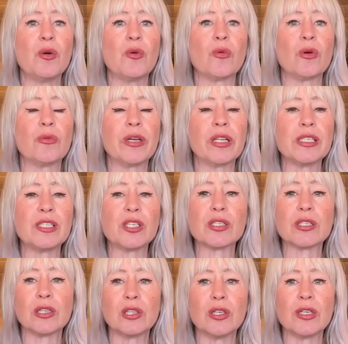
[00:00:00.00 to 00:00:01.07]
We're really
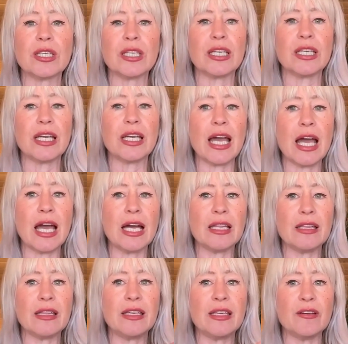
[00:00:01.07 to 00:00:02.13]
just looking
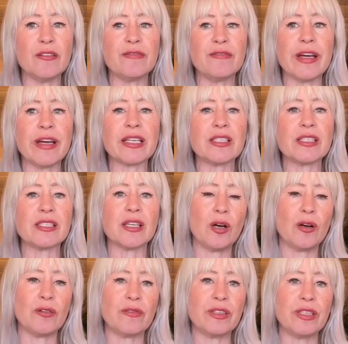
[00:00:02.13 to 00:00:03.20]
at the effects
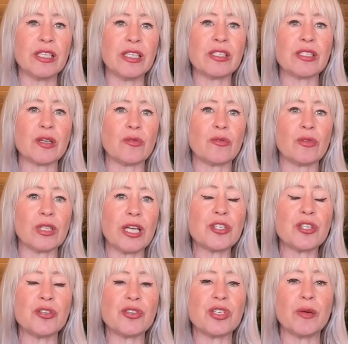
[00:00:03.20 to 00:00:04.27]
of this
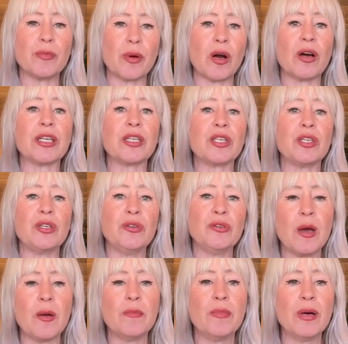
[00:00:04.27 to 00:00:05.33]
relationship on you.
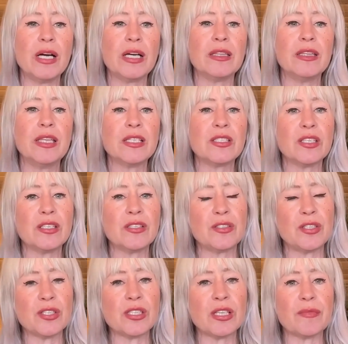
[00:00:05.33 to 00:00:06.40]
But this is
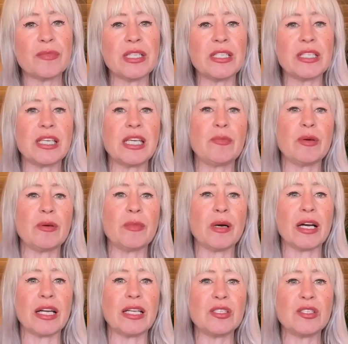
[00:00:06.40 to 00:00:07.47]
just something to keep in
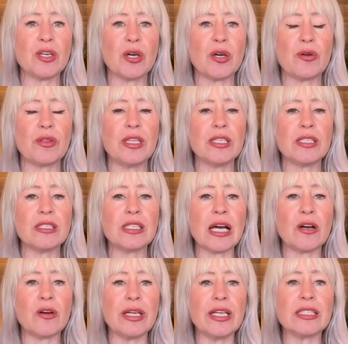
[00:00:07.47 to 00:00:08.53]
mind. So this is
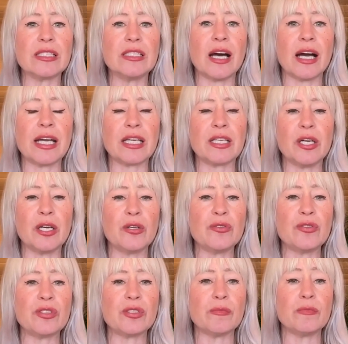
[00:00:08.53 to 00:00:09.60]
how it's
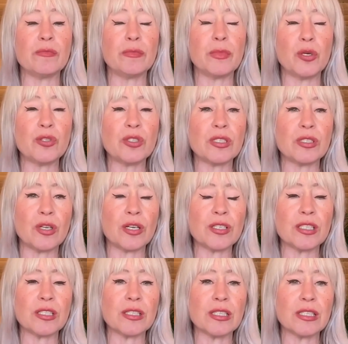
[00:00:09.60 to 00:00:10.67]
diagnosed. Most
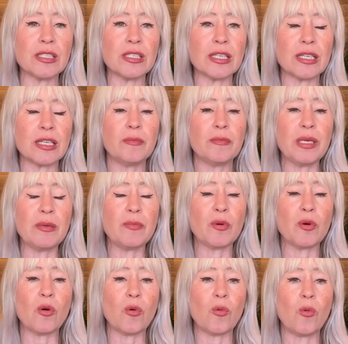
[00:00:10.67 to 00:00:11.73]
narcissistic
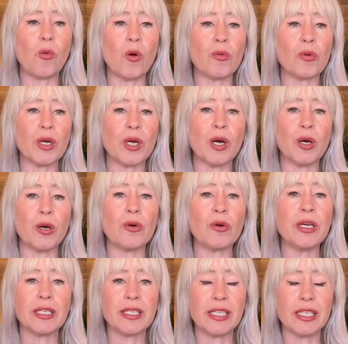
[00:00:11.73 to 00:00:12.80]
people won't
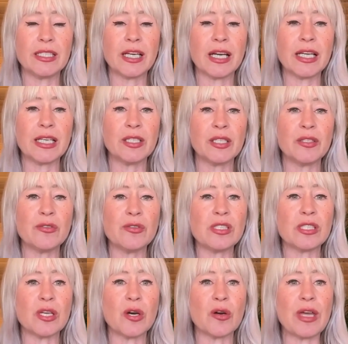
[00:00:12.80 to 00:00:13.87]
go get
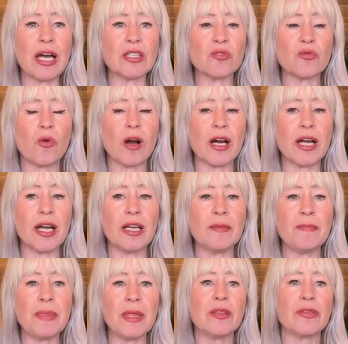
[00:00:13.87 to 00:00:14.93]
diagnosed. So that's
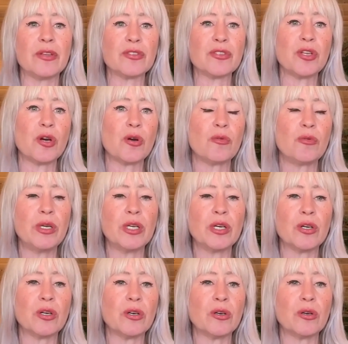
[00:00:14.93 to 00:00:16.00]
why there's no
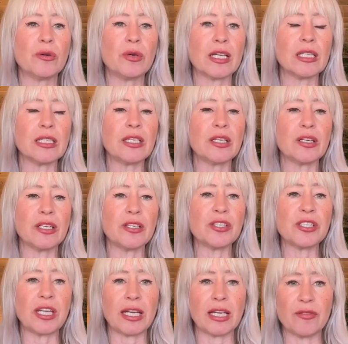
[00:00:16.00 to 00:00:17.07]
real clear
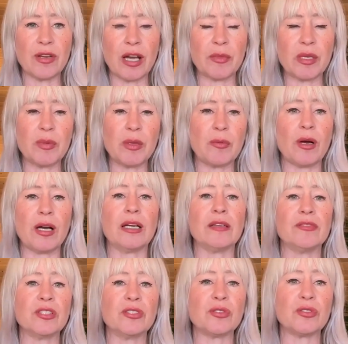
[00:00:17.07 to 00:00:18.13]
understanding of how many people have
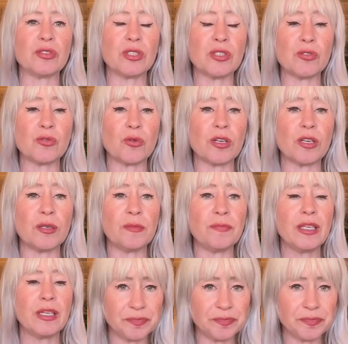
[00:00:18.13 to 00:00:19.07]
this disorder.